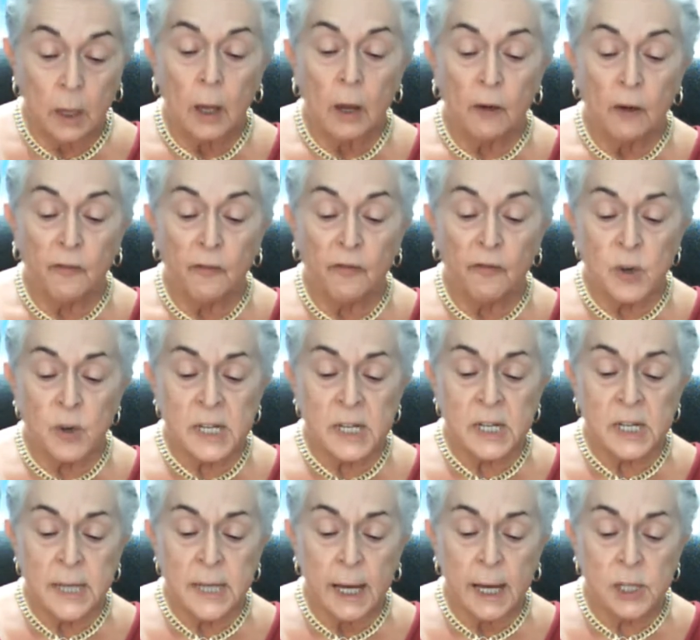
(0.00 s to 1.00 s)
40
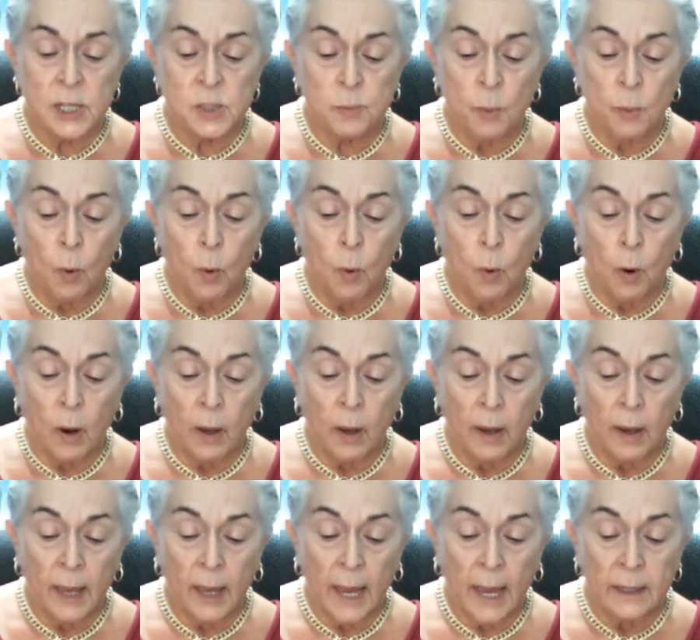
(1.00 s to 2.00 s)
days more,
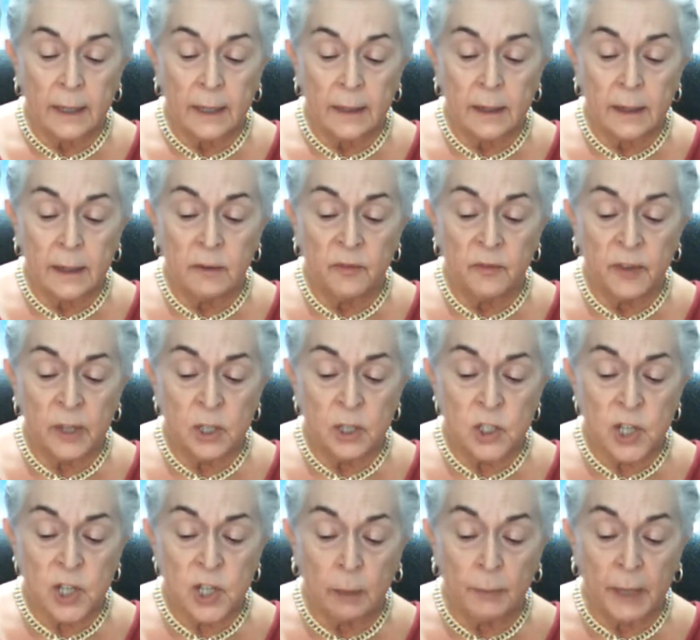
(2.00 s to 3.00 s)
and Nineveh
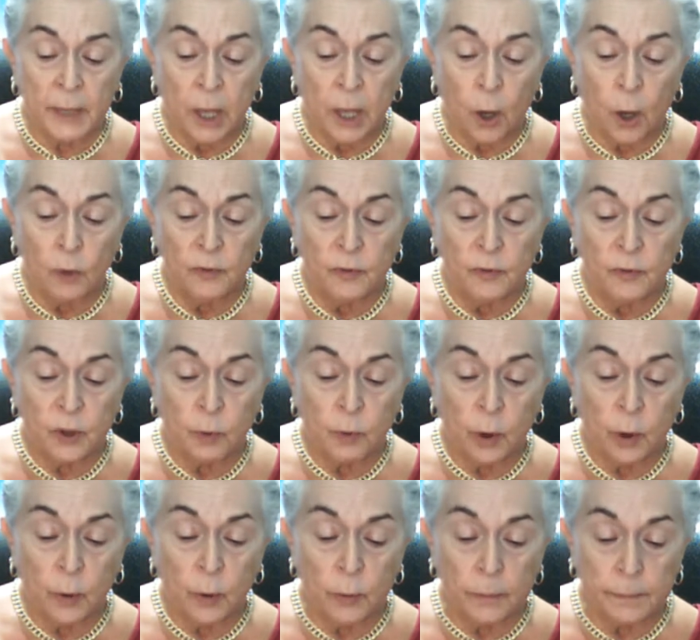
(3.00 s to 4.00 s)
shall be
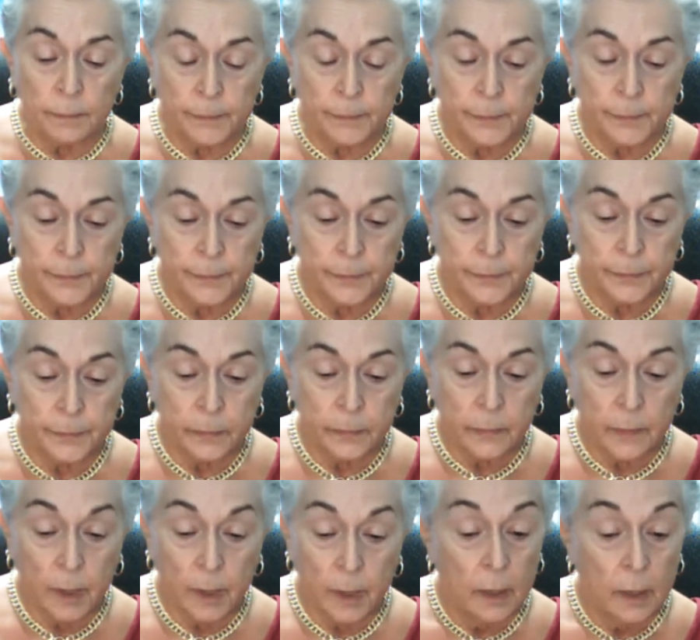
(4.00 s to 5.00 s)
overthrown."
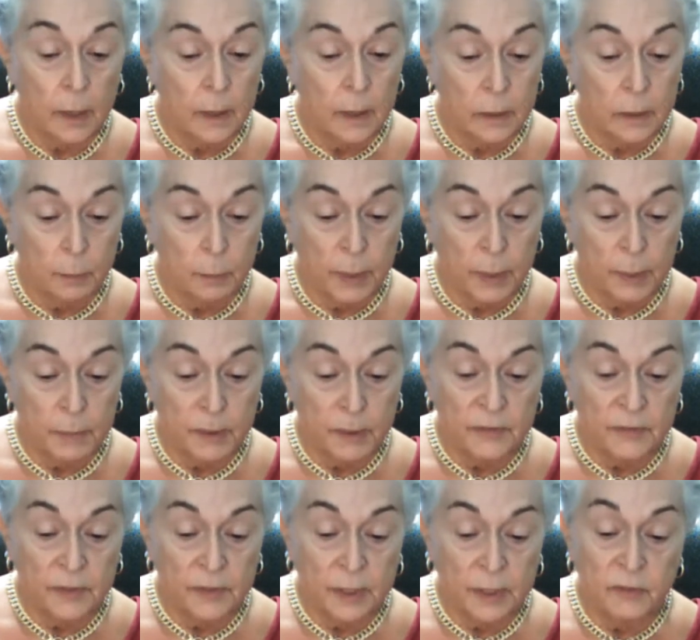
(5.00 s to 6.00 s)
The people
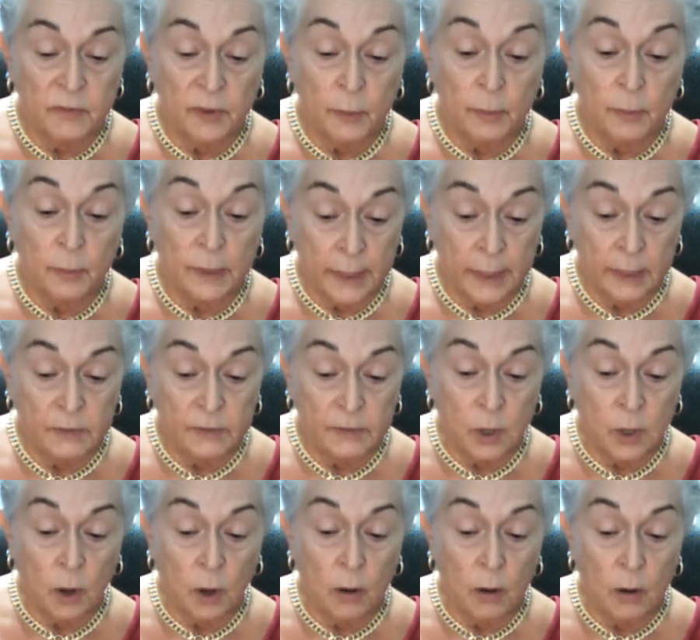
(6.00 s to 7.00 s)
of Nineveh believed
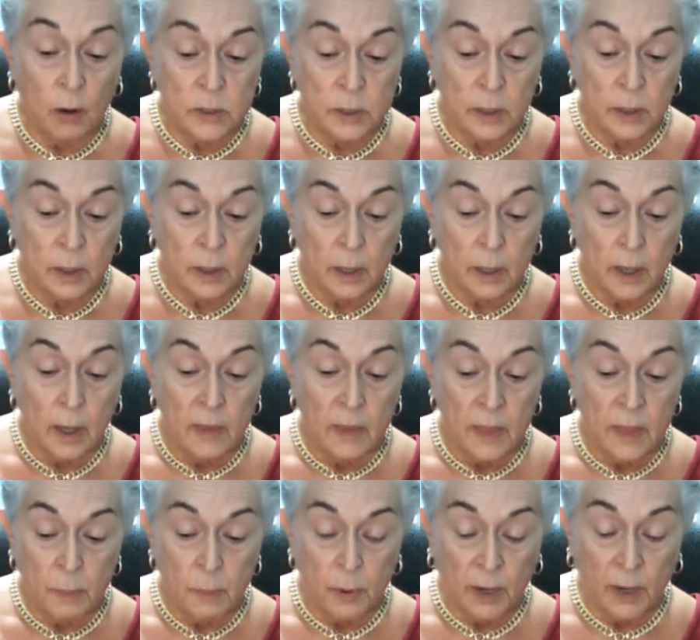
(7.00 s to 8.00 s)
God.
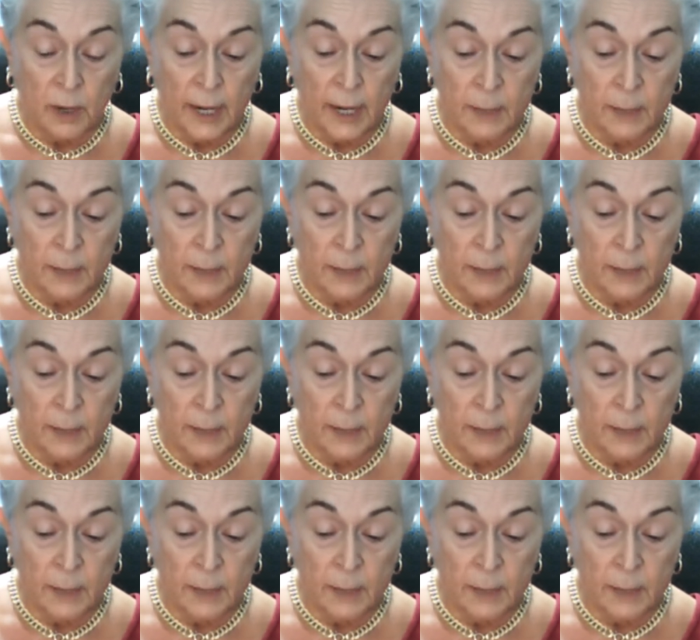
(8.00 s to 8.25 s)
They proclaimed a